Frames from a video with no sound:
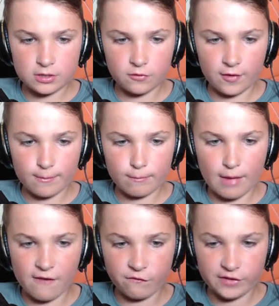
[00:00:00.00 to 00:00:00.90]
give him
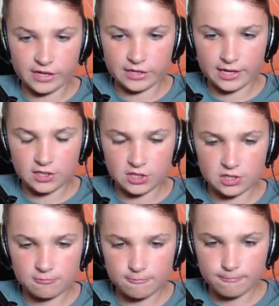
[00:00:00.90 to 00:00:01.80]
my
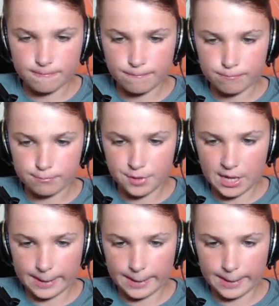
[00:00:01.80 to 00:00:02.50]
phoenix. Maybe.